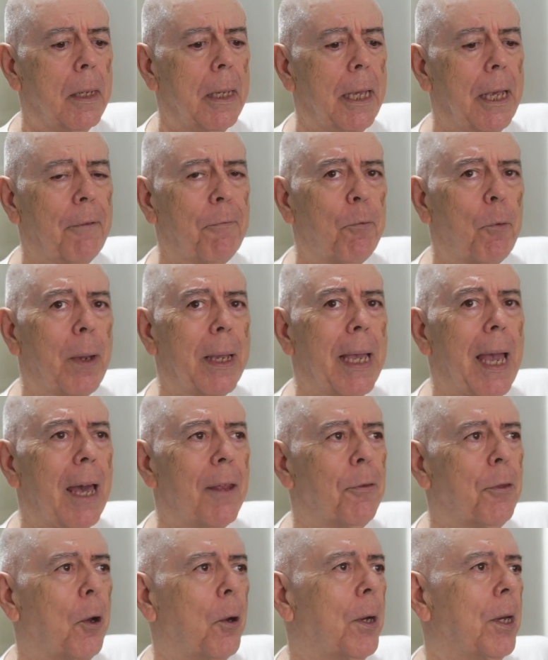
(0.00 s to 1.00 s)
If we
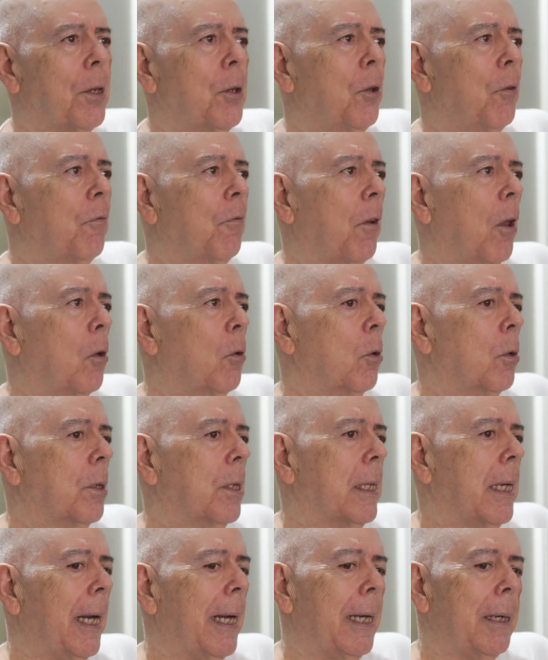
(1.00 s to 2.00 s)
got 32-float
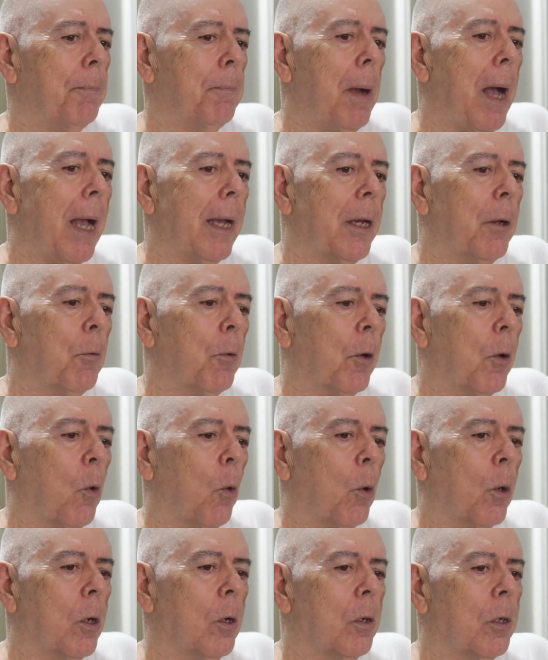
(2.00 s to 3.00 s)
pocket
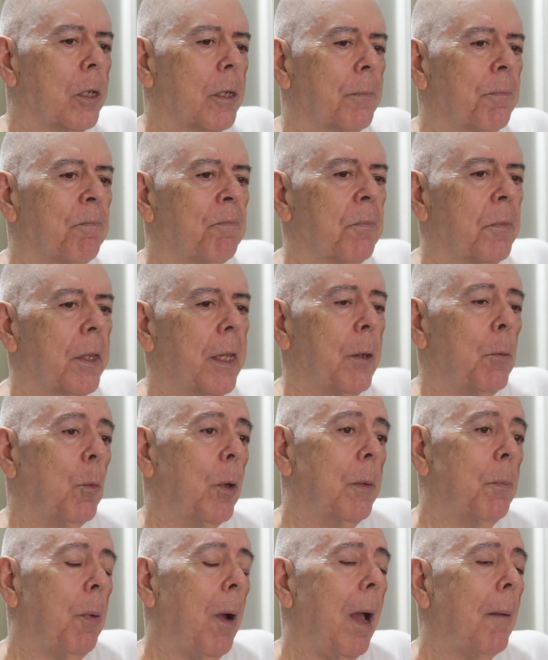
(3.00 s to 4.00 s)
recorders, then
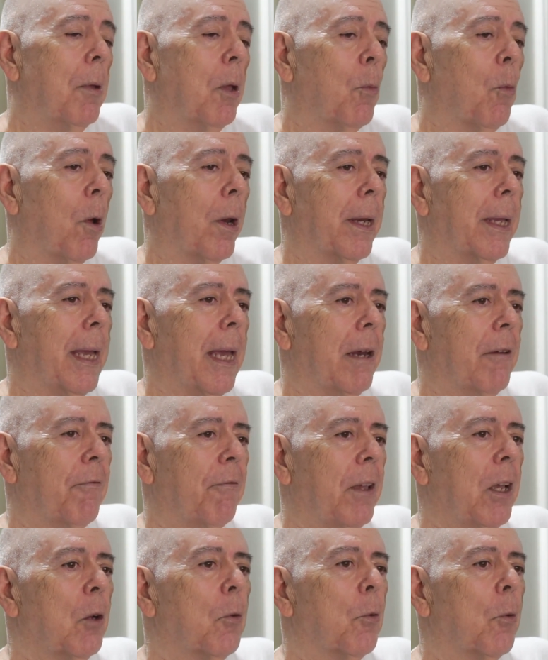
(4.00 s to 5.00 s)
we'd probably want to get a
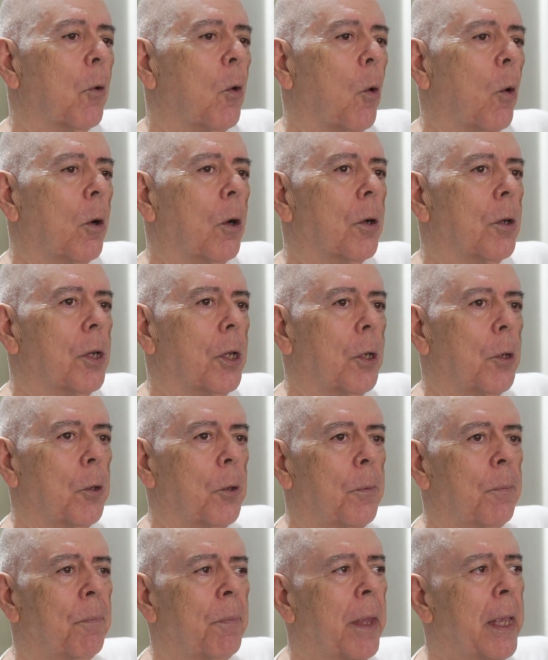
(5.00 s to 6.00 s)
field recorder
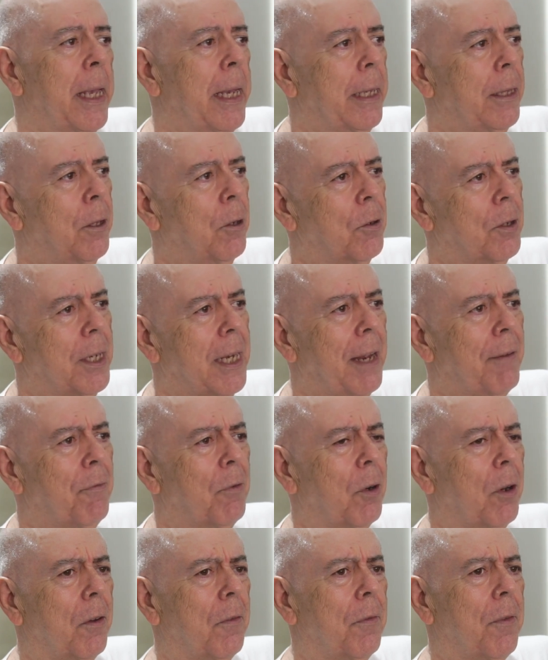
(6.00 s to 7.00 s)
too. There's
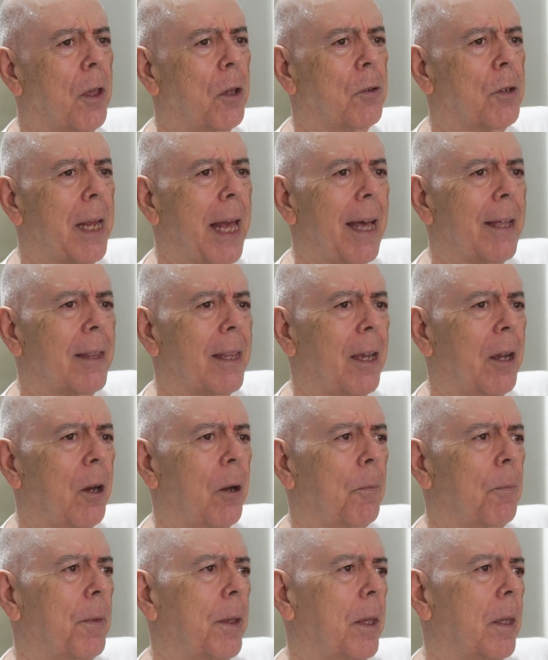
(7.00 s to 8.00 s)
several of those out there
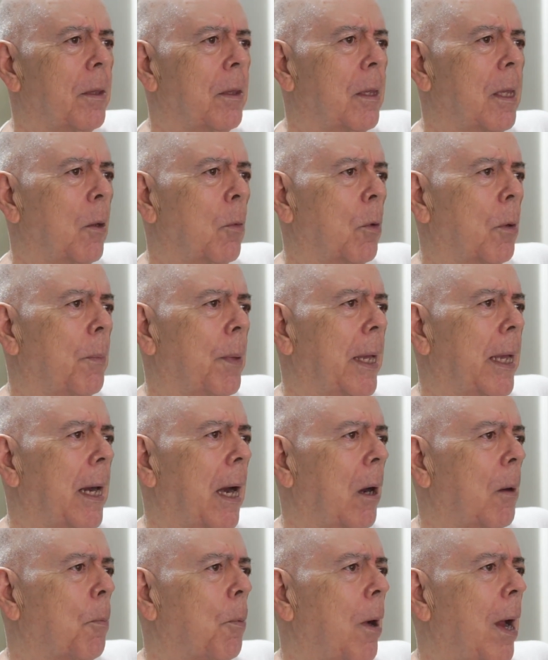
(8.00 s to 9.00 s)
that would be in
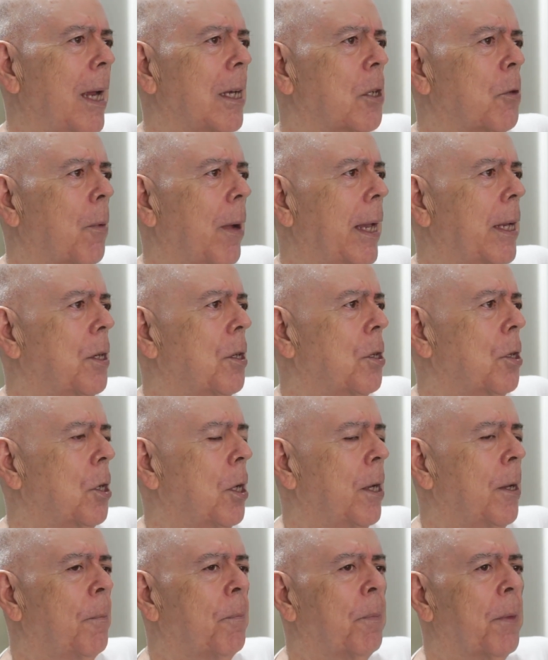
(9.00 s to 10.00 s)
our price range.
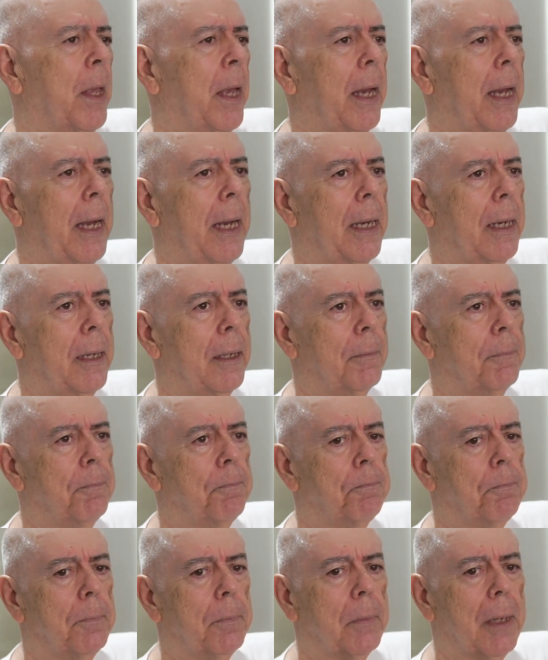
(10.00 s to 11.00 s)

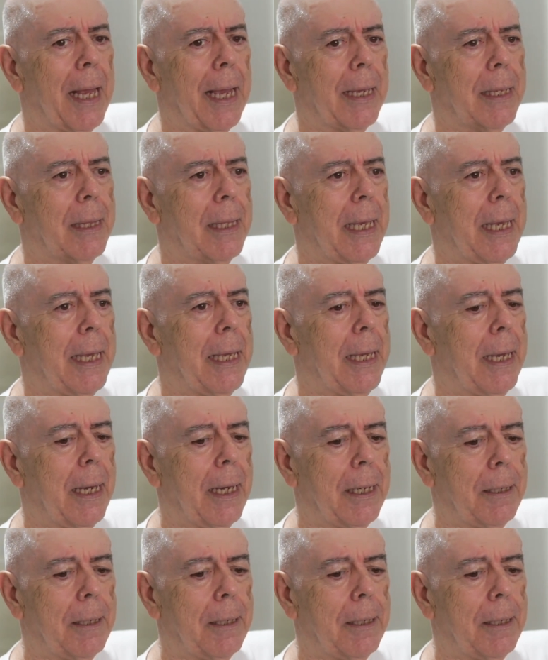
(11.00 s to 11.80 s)
Like the